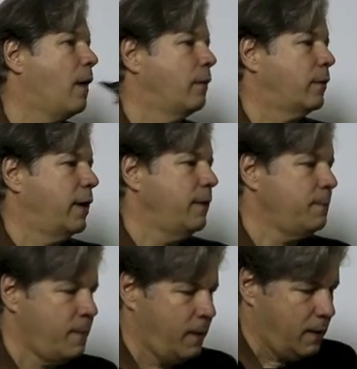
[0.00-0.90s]

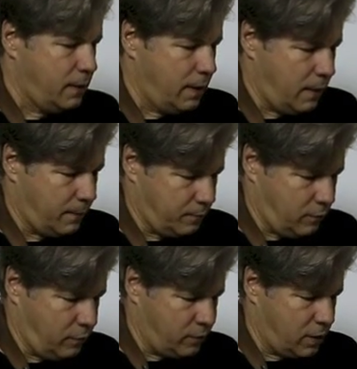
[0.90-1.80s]
Okay, now
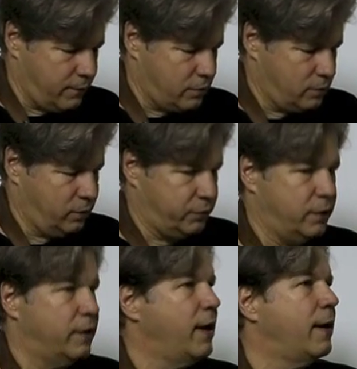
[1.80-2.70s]
when we're comfortable
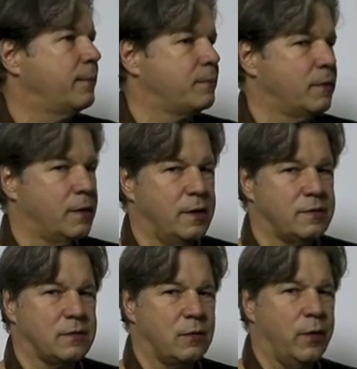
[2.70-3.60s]
doing that,
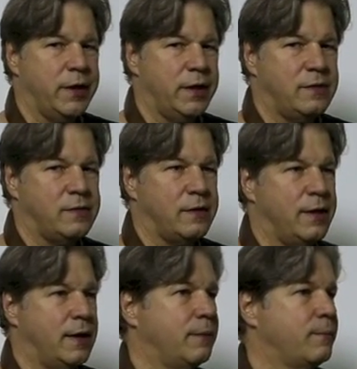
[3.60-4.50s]
it's quite an easy
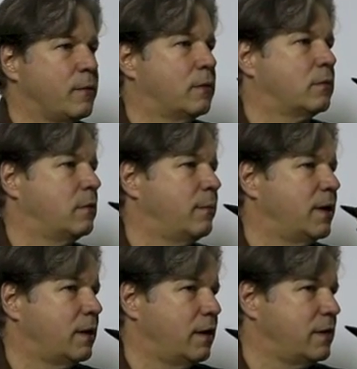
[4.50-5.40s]
thing to
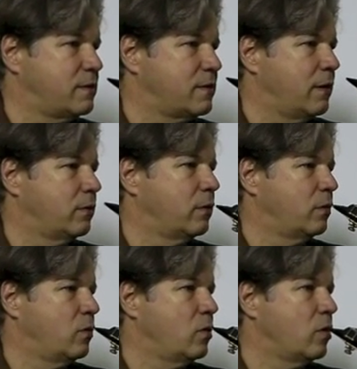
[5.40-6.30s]
make a nice sound on
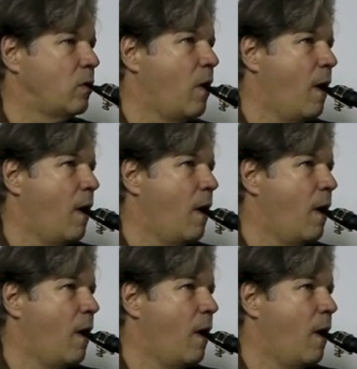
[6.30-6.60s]
the horn.